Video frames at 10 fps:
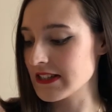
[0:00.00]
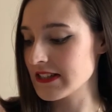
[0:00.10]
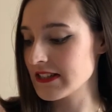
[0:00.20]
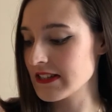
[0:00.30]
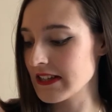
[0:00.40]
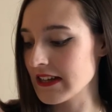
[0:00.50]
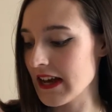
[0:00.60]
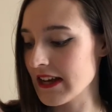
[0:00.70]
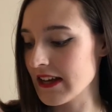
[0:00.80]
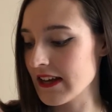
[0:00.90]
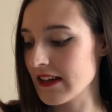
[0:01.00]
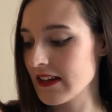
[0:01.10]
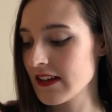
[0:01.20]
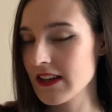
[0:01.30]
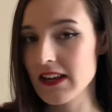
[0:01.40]
didn't get it
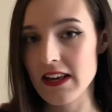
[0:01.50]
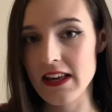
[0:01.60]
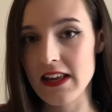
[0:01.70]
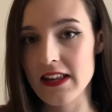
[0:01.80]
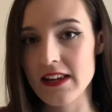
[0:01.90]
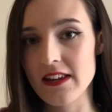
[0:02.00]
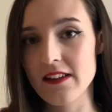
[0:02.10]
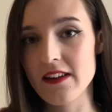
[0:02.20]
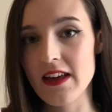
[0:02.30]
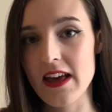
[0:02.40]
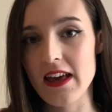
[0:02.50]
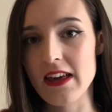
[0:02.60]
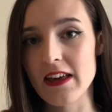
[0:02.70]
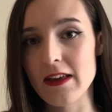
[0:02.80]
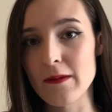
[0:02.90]
in
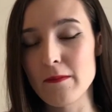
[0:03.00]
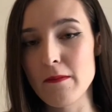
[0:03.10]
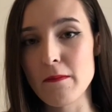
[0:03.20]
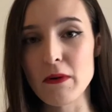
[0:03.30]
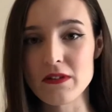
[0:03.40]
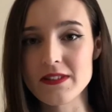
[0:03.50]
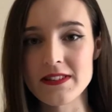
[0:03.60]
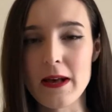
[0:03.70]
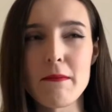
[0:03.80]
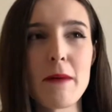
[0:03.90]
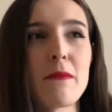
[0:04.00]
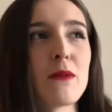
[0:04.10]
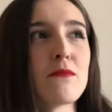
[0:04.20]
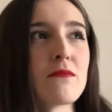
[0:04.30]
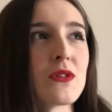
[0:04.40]
a box set. My
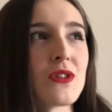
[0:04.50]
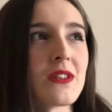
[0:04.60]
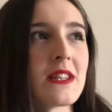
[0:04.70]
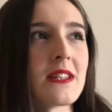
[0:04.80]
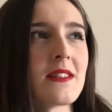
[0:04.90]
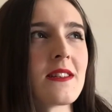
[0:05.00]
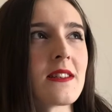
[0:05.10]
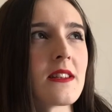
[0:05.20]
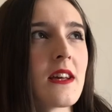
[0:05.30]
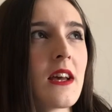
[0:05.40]
mum got this